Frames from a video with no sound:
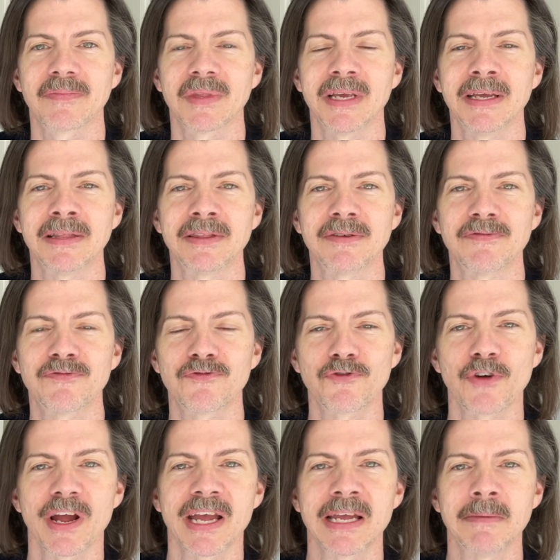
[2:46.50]
in the
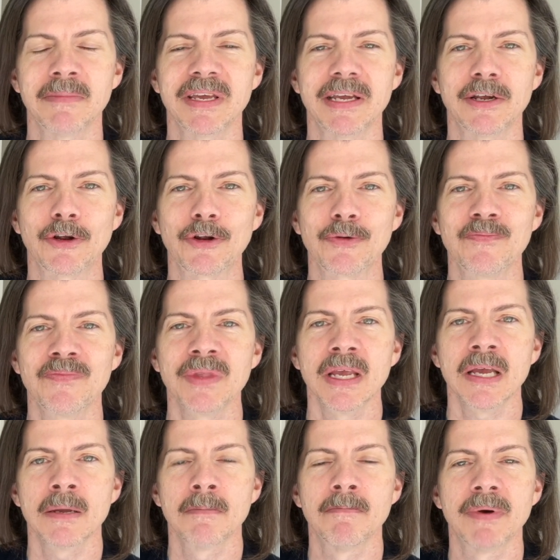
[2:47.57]
frame here.
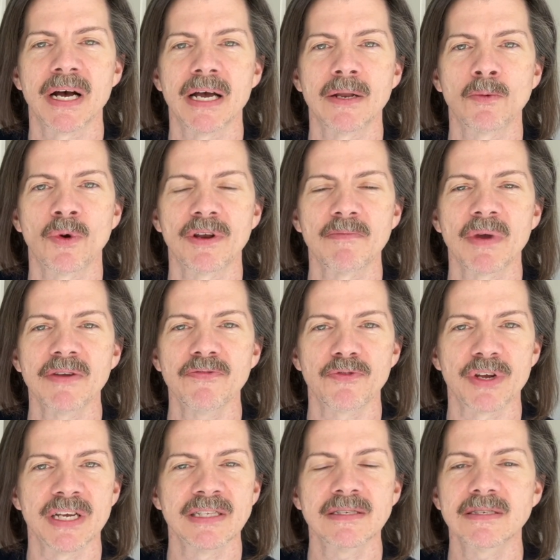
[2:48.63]
But one of my
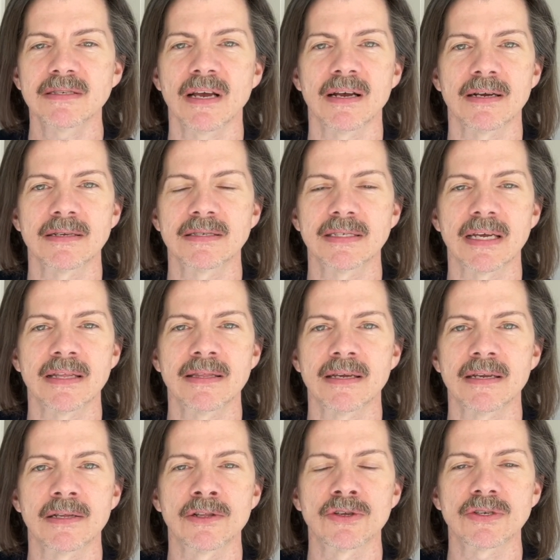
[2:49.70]
friends uh, said that
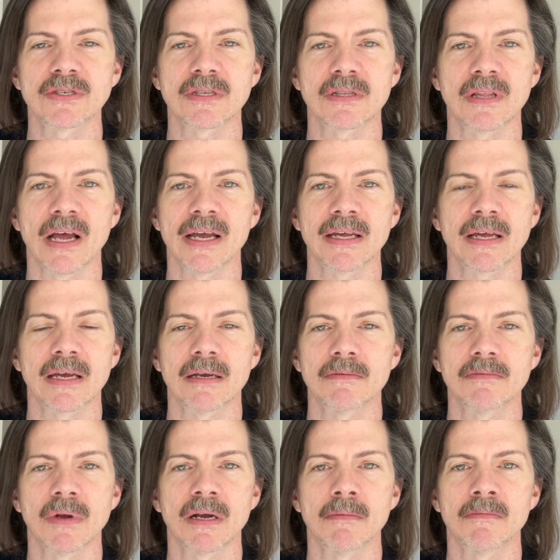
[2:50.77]
it looked like
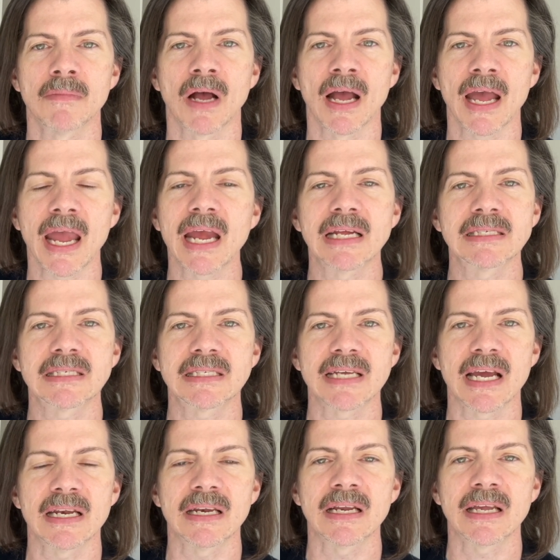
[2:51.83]
a, a
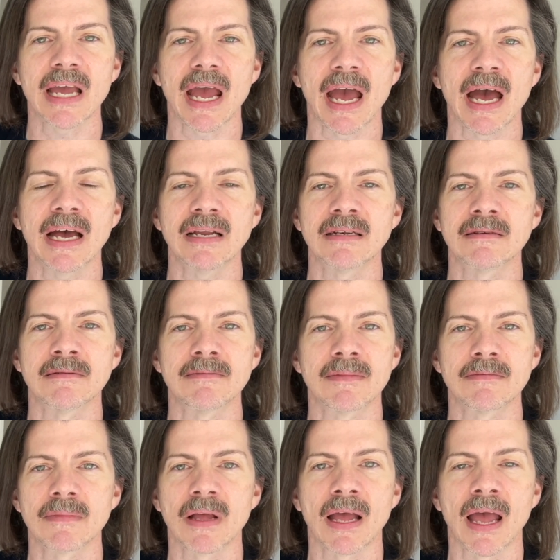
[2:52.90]
handstanding cat.
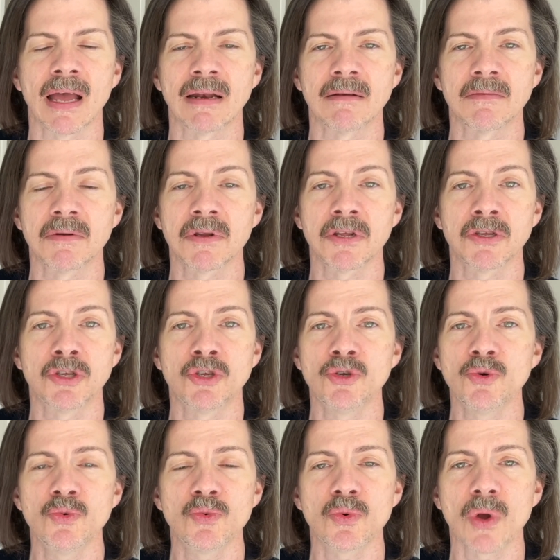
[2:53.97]
And, and
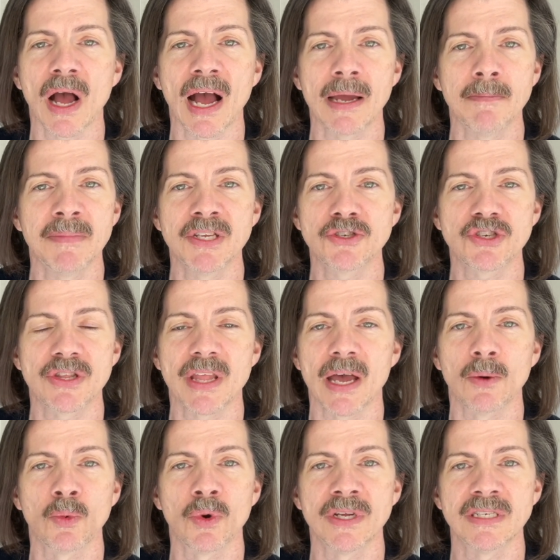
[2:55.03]
you, I mentioned
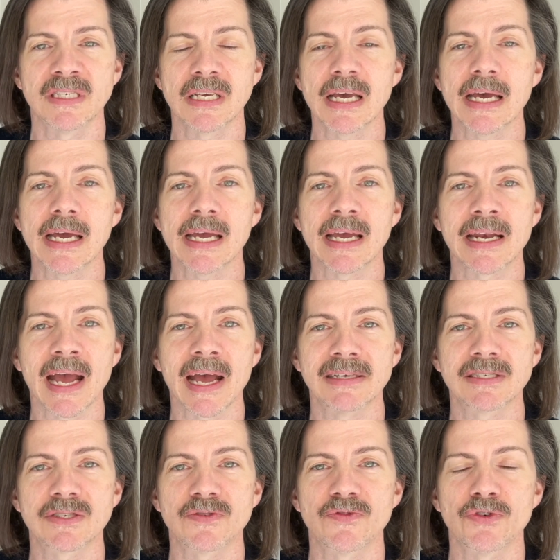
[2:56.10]
that one day and
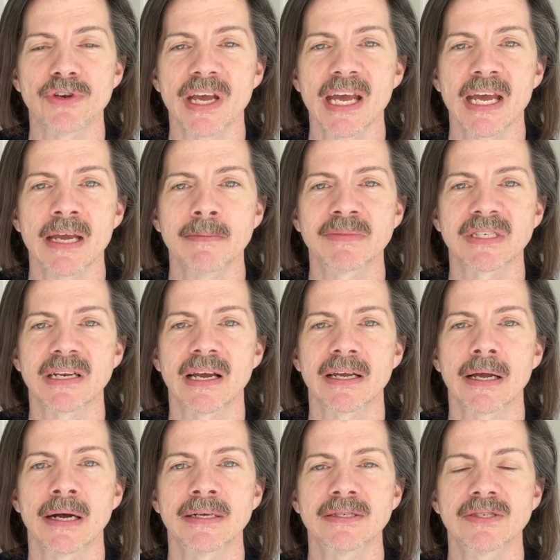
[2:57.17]
asked for names and I
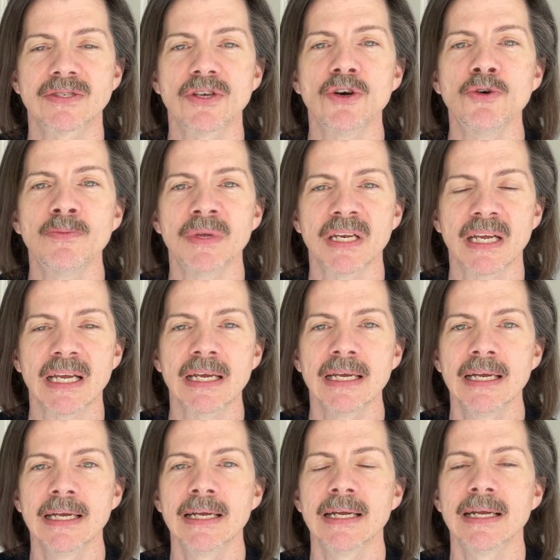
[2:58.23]
got so many
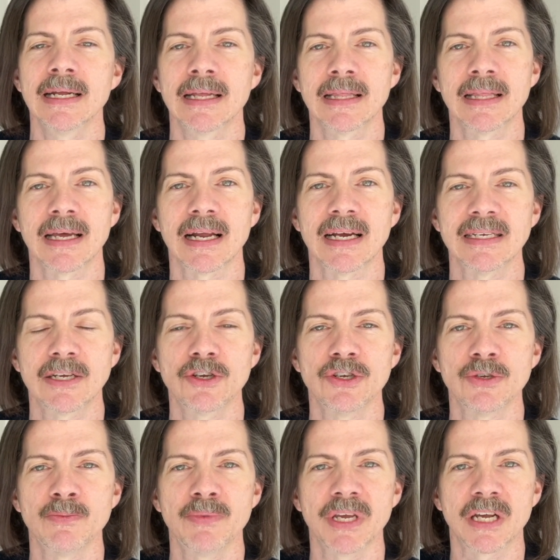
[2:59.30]
that I
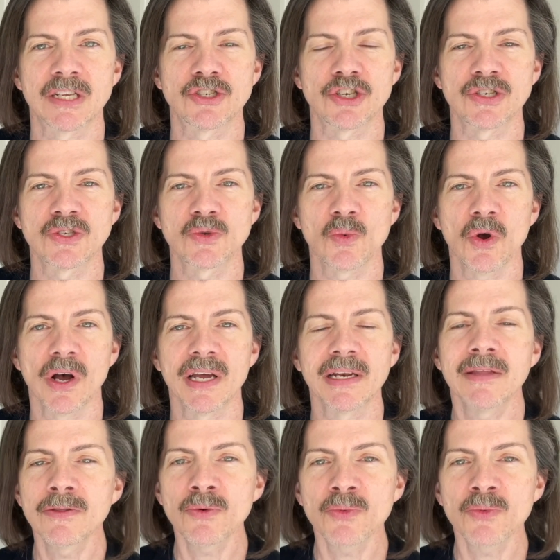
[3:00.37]
couldn't pick just one. And the